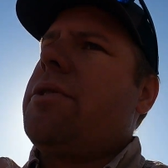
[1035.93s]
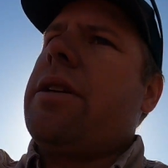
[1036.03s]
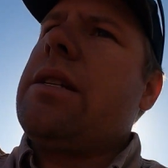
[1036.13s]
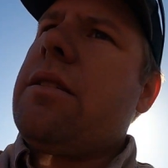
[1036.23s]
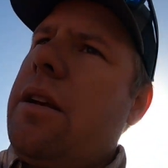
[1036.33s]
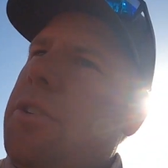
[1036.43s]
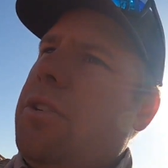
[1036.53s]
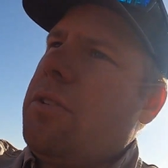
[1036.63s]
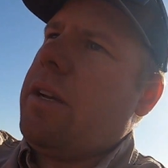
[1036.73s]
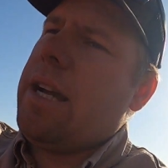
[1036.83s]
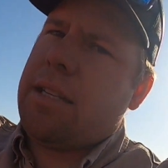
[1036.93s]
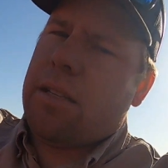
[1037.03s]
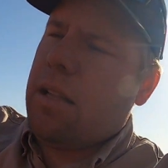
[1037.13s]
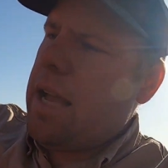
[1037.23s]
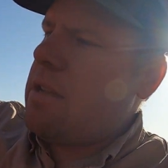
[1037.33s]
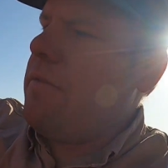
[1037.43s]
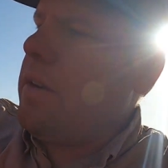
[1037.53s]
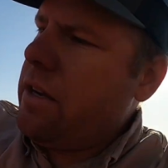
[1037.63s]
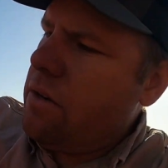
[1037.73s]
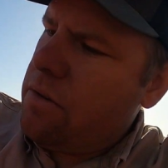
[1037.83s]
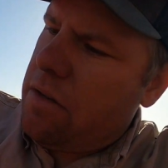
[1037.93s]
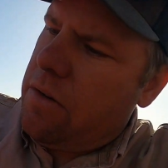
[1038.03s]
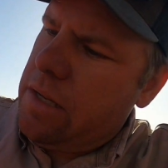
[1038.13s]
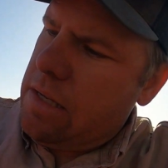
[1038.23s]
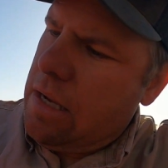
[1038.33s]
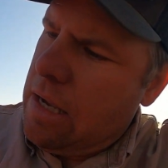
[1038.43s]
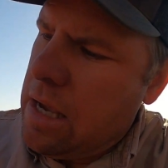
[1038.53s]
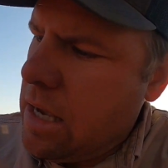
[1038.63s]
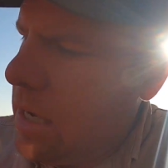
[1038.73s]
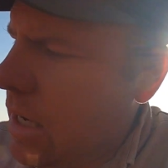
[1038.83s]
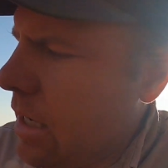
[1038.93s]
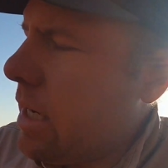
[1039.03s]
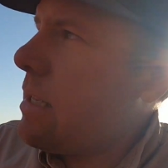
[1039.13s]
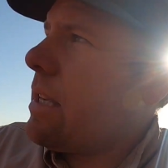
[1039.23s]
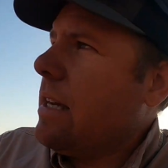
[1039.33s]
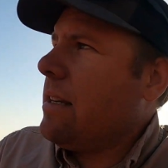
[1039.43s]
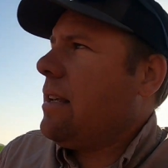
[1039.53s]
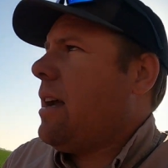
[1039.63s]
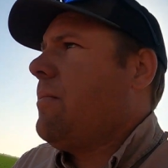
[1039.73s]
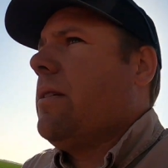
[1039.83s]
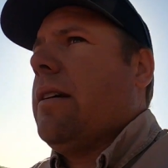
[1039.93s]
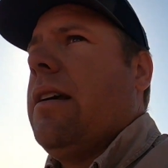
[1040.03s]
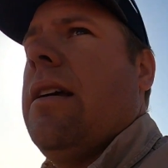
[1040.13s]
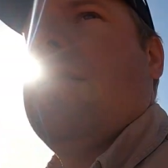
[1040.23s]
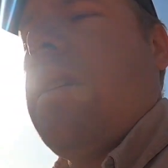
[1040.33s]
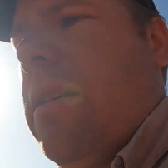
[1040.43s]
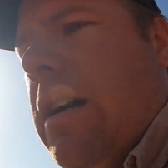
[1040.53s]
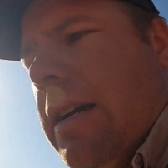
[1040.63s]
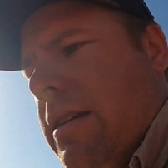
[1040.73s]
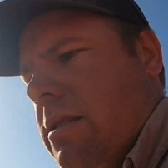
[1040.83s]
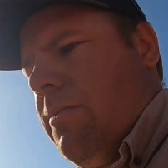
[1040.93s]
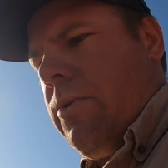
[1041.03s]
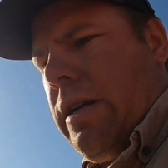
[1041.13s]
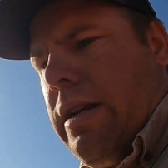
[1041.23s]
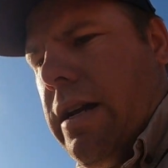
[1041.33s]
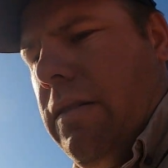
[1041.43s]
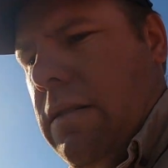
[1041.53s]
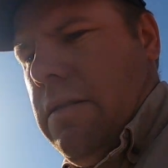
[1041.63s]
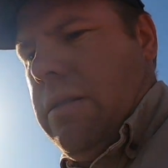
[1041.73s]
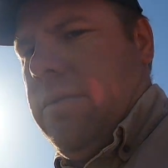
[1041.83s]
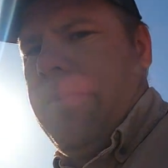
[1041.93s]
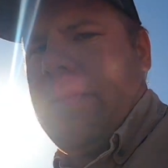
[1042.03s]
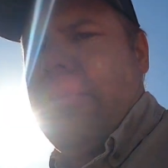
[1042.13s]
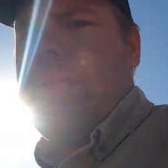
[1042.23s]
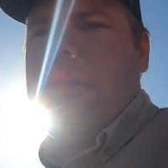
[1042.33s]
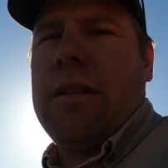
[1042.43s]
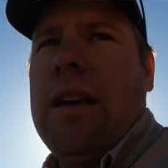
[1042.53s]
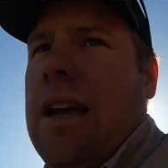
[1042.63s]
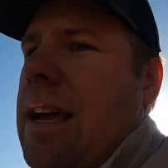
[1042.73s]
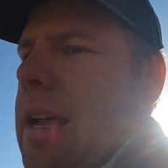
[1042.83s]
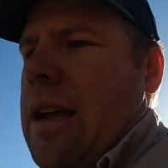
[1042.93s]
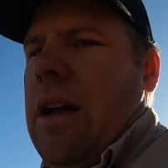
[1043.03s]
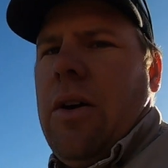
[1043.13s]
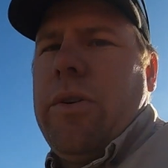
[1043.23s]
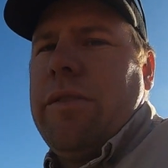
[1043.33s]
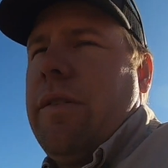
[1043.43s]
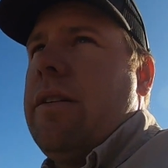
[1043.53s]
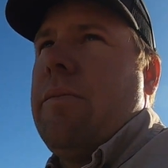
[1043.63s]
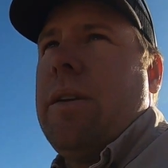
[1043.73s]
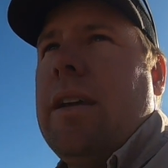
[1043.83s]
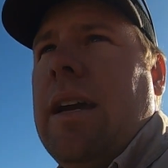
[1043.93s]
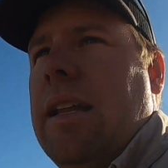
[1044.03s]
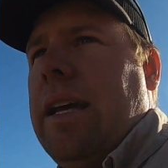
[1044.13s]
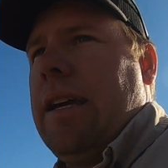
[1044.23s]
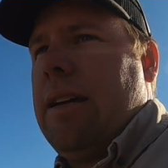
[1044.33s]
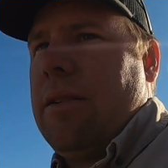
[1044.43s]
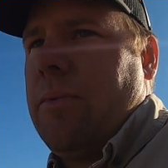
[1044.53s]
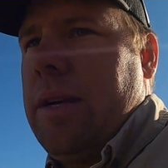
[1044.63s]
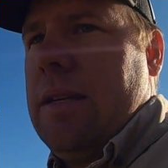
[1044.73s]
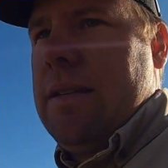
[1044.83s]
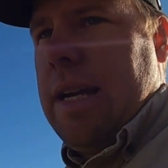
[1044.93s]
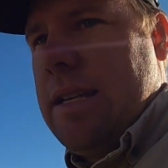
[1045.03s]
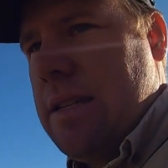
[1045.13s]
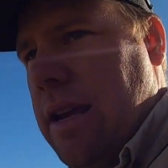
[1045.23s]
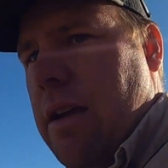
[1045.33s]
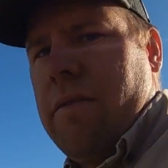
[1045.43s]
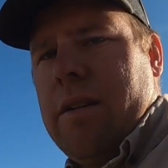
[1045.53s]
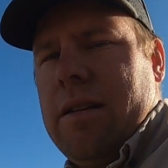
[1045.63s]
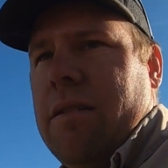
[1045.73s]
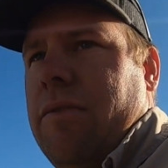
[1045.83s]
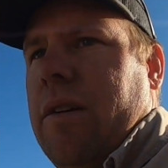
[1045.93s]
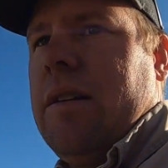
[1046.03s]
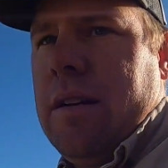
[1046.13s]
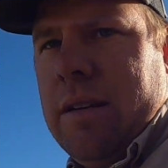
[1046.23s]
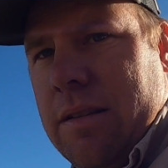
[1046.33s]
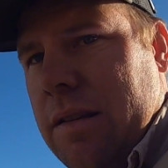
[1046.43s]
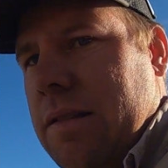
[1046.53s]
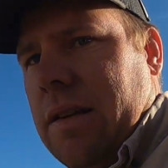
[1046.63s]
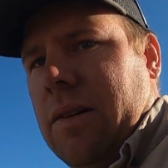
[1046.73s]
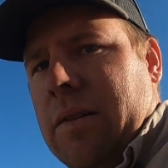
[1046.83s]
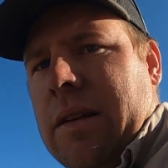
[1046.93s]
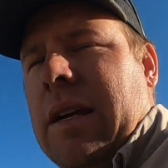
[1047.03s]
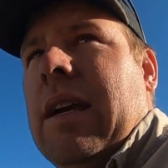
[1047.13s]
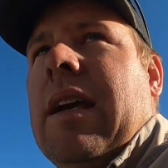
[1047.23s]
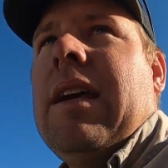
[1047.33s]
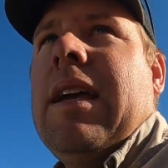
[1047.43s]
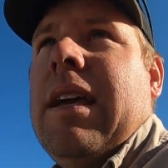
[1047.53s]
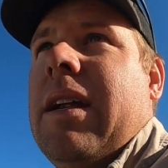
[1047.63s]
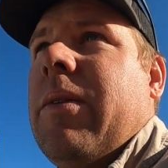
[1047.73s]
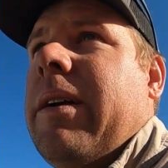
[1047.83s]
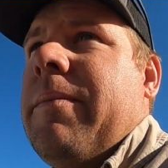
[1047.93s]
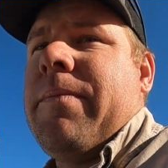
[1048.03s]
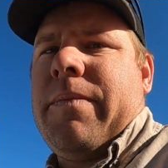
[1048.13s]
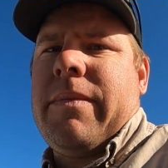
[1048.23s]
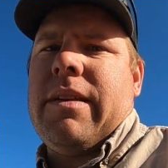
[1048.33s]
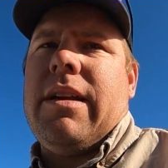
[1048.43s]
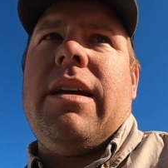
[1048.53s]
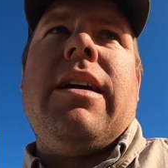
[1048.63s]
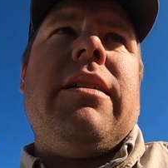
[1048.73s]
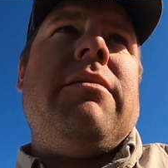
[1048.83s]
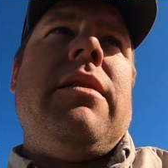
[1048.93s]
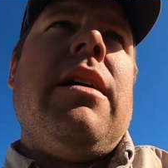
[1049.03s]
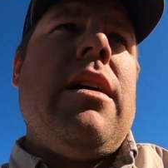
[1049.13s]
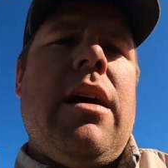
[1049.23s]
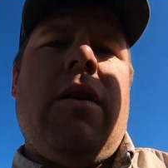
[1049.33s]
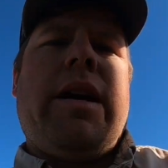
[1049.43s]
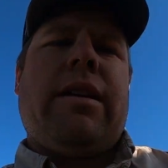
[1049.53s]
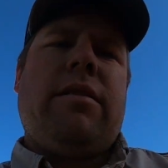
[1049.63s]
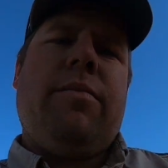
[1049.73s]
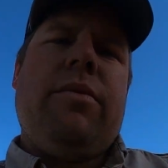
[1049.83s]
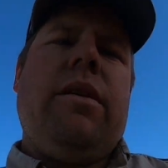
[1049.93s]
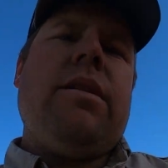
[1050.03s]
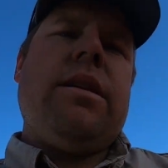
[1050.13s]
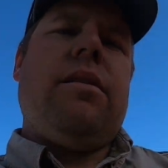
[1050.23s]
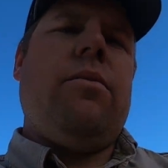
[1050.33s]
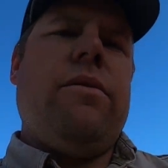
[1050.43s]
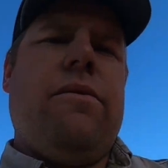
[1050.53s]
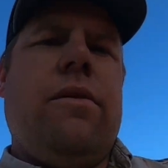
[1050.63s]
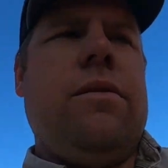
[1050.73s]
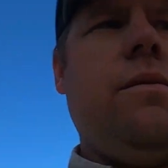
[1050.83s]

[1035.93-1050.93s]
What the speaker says: trees that I showed you guys in the last video. So it's getting time to start knocking some wheat down, so which is always fun to me. I like cutting wheat. It's nice and heavy and it's fun. So anyway, I'll catch up with you guys out in the wheat field.